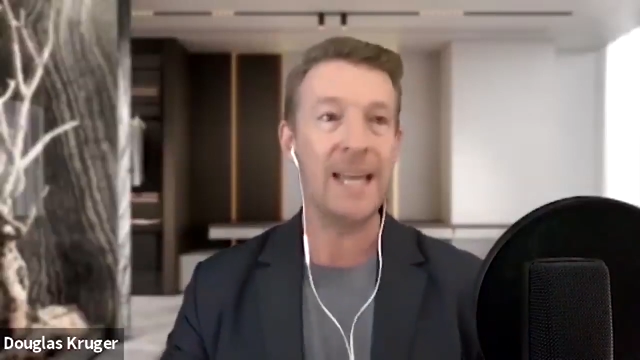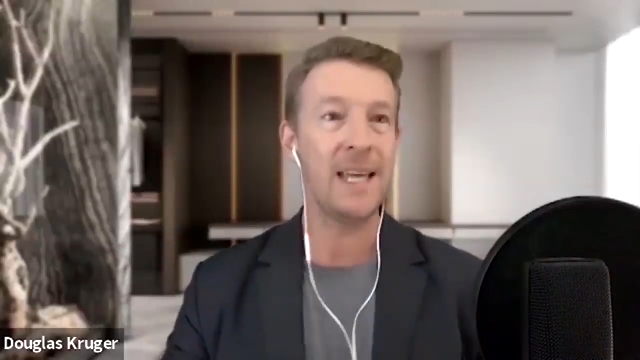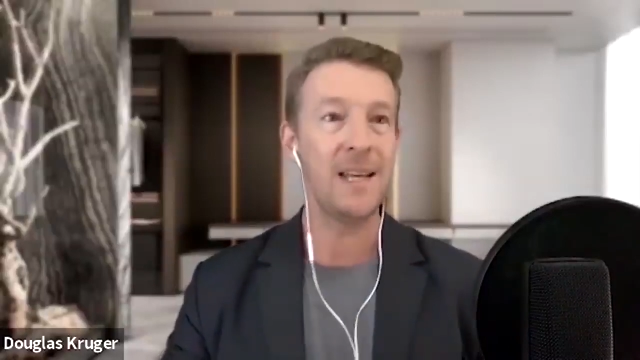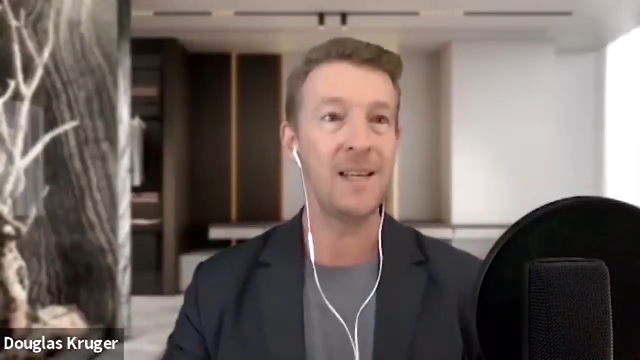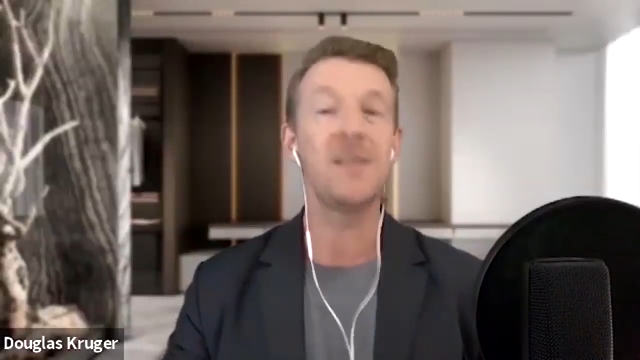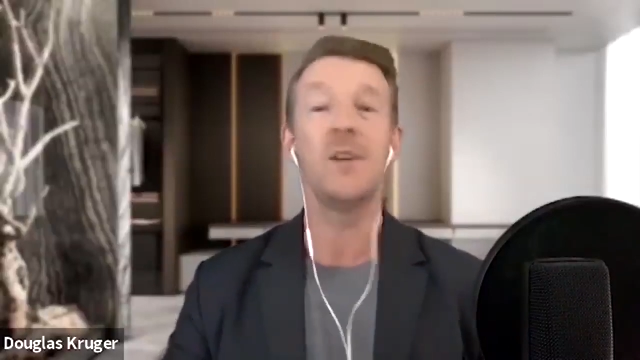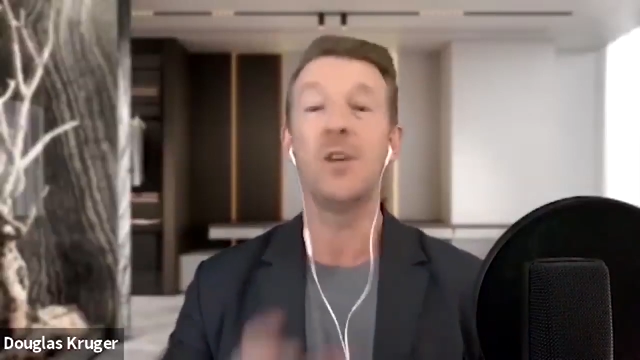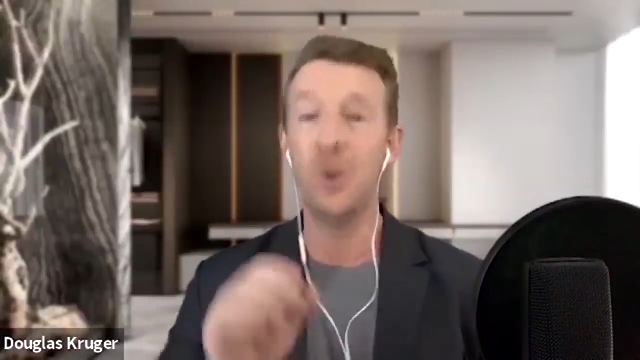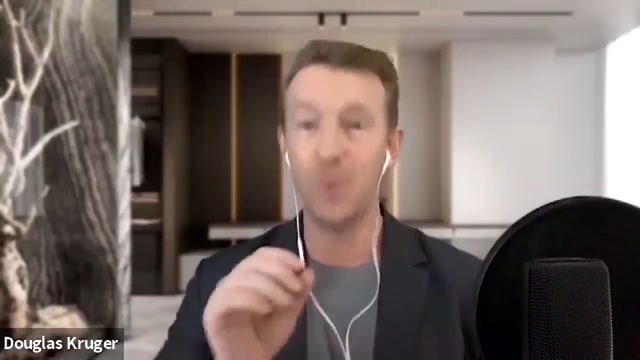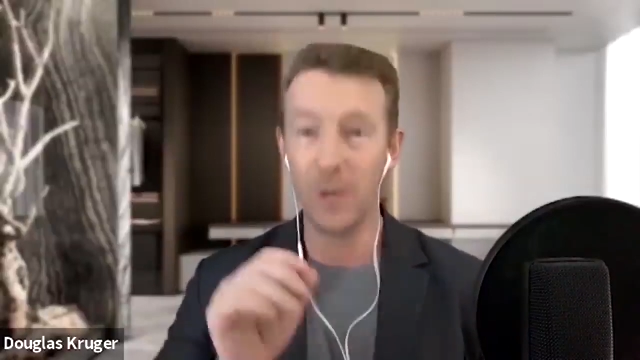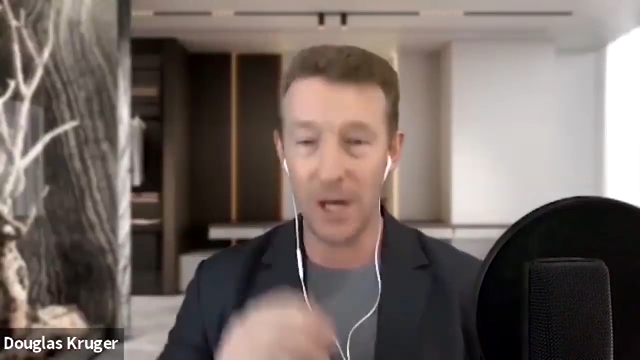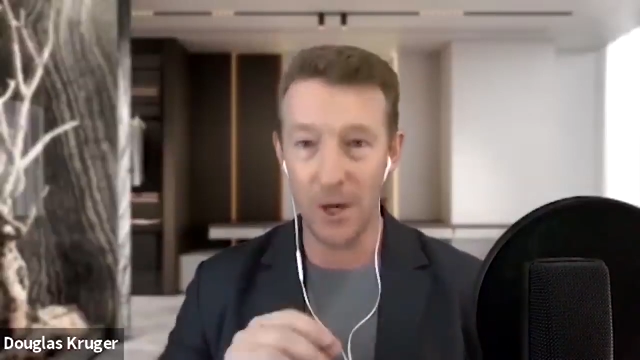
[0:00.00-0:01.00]
is
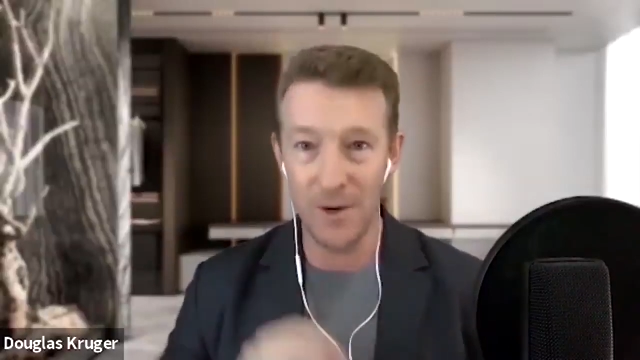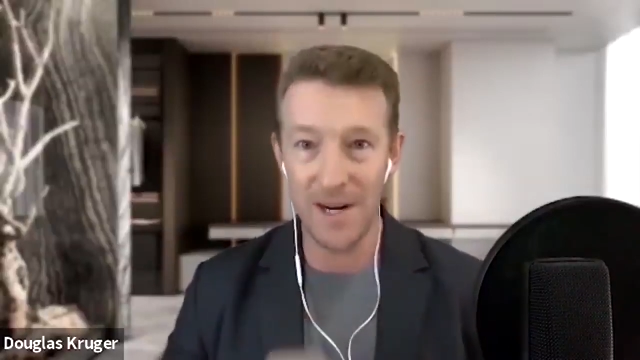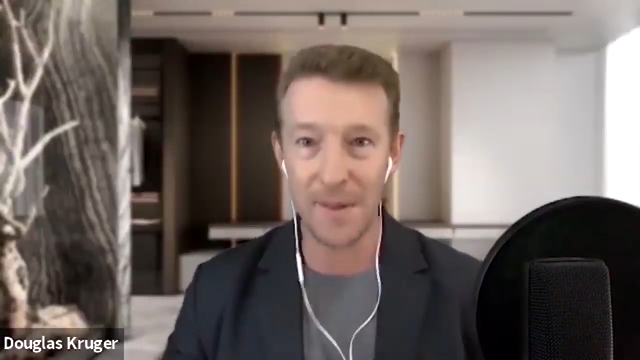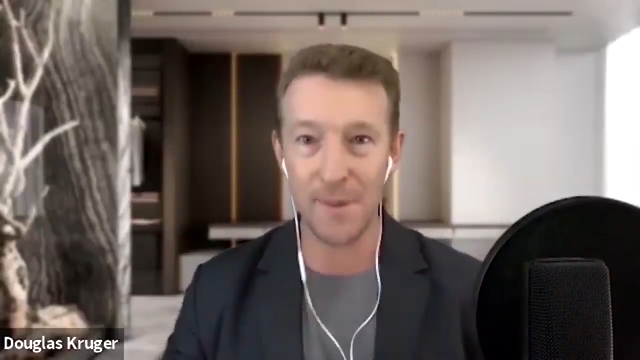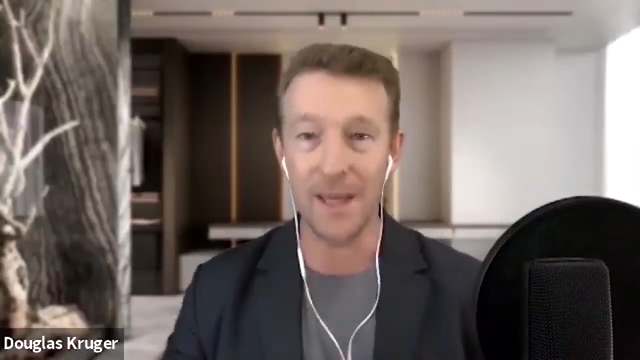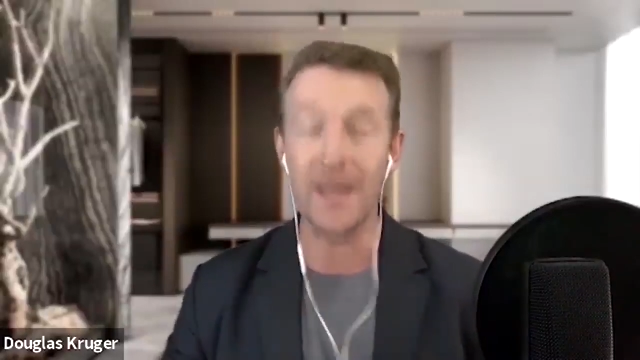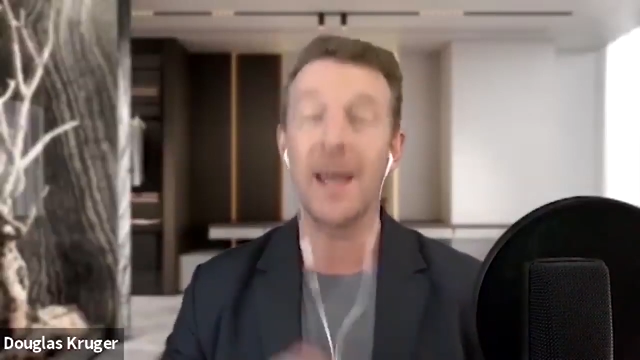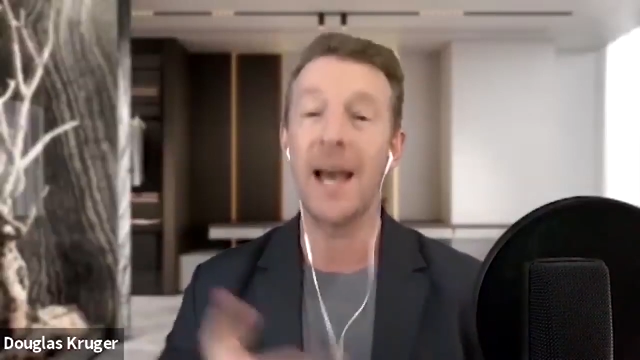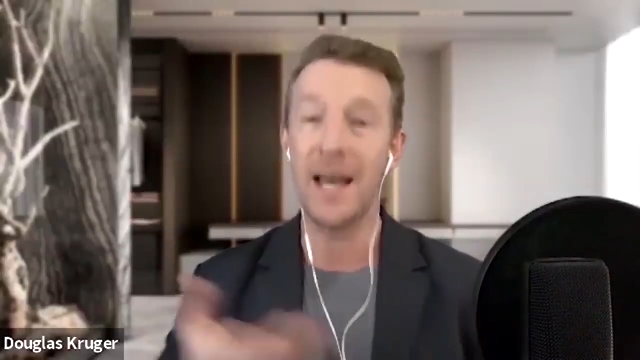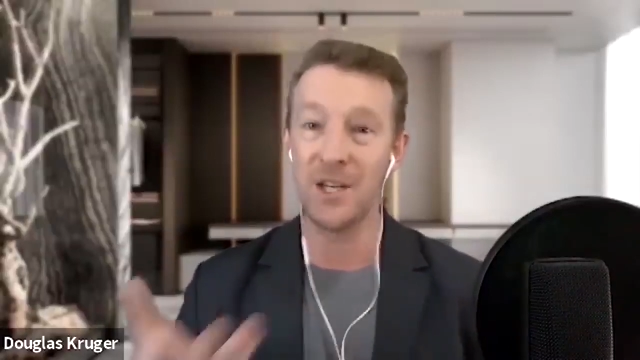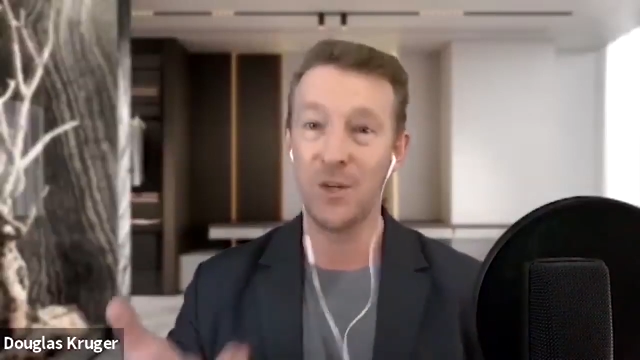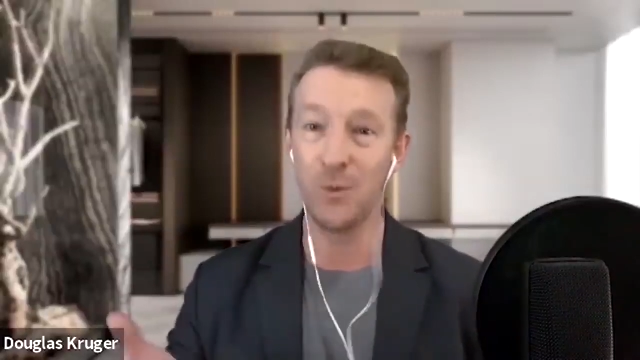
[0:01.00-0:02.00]
you will own nothing
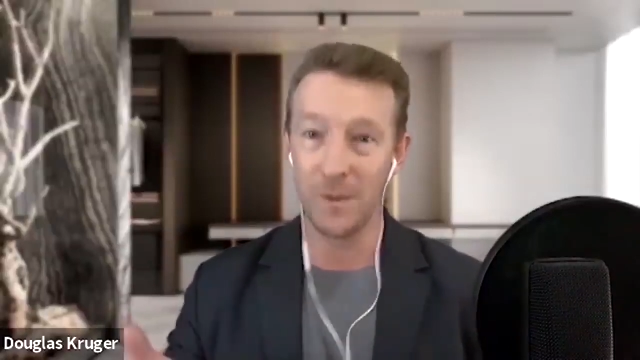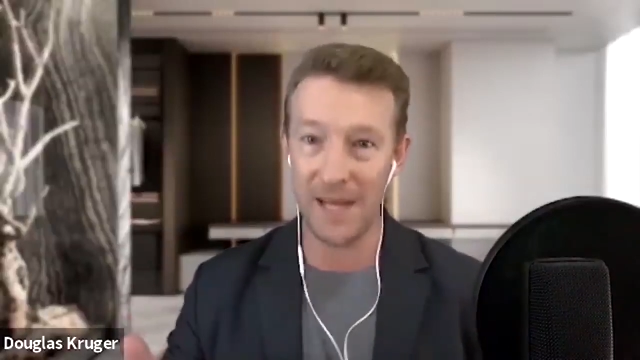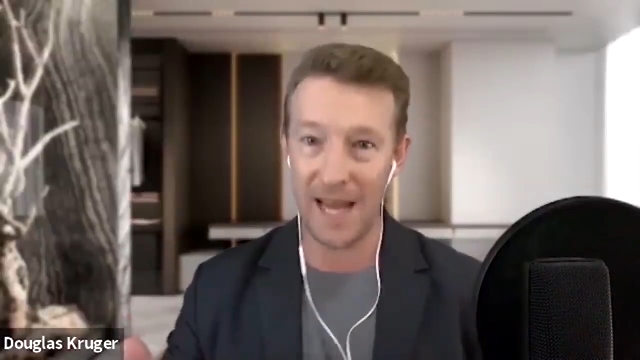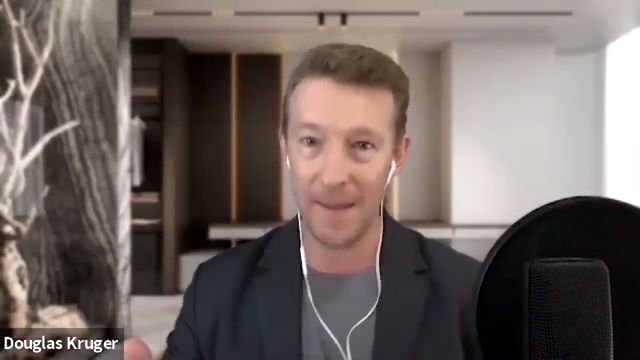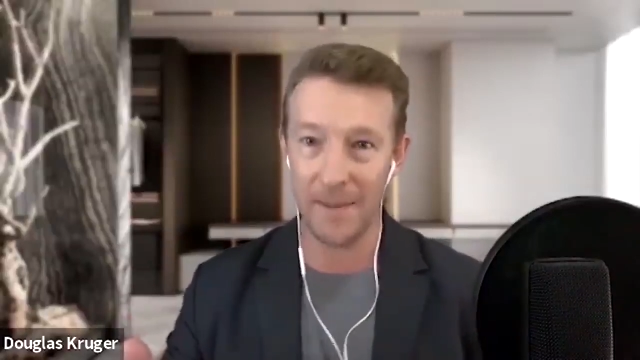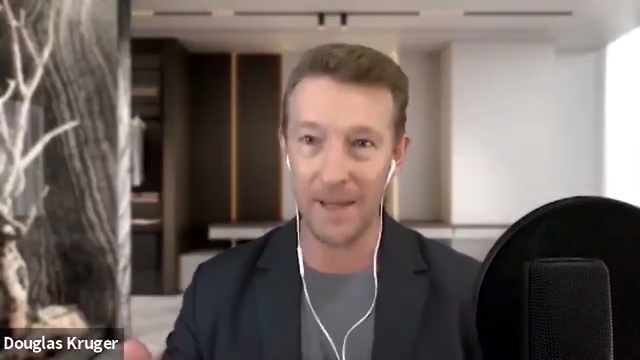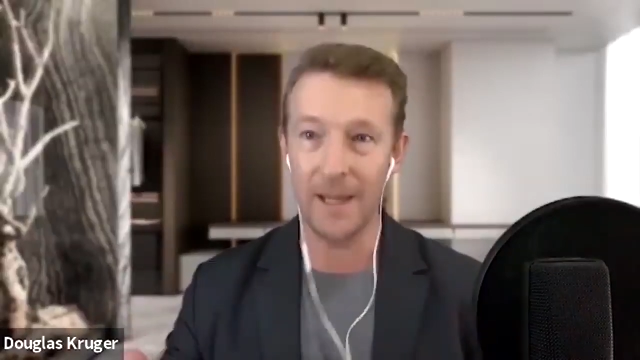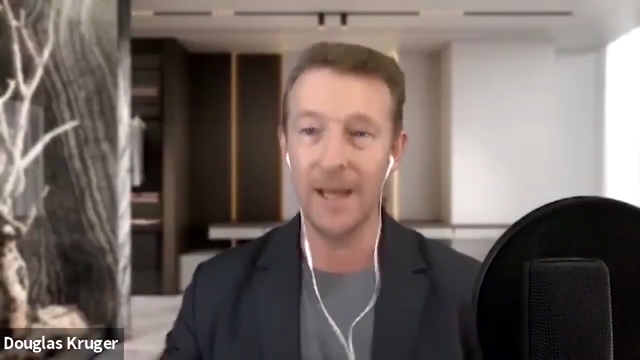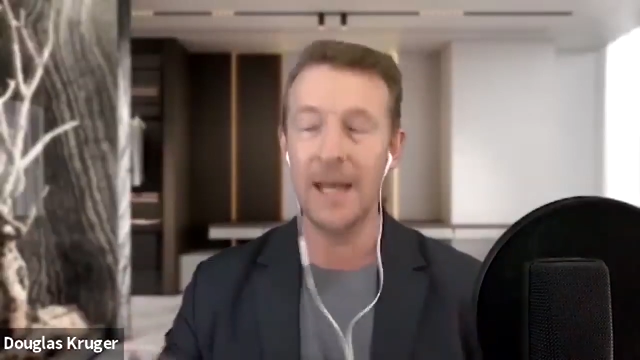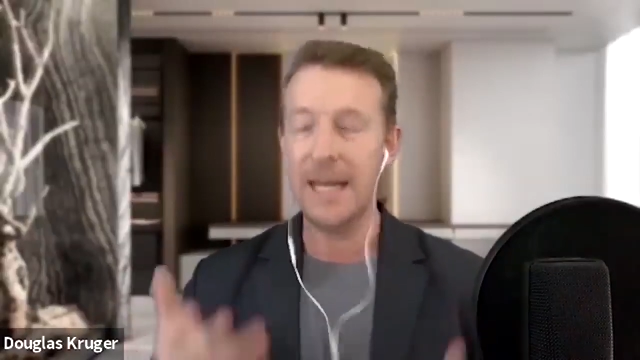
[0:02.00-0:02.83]
and you will be happy.